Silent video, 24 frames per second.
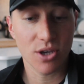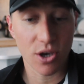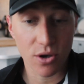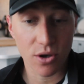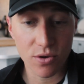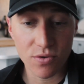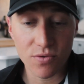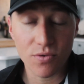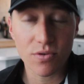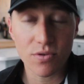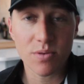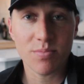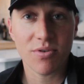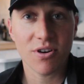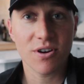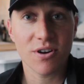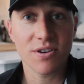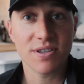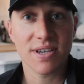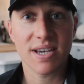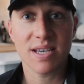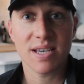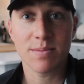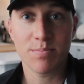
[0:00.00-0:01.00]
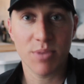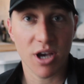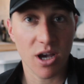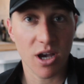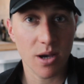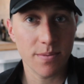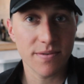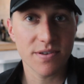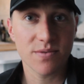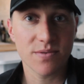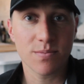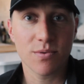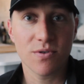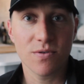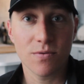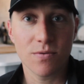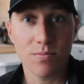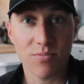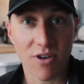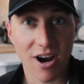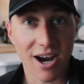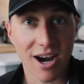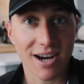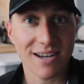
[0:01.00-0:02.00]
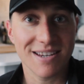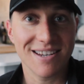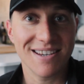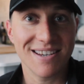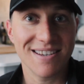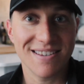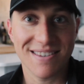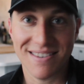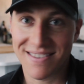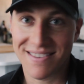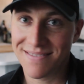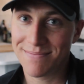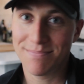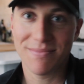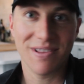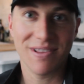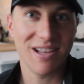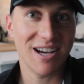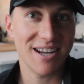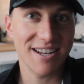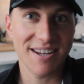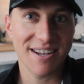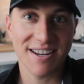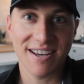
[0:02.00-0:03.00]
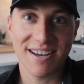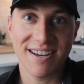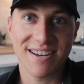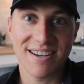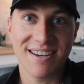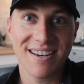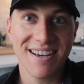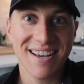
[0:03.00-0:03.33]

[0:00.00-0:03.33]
Go through the process, purposeful practice, la-da-da,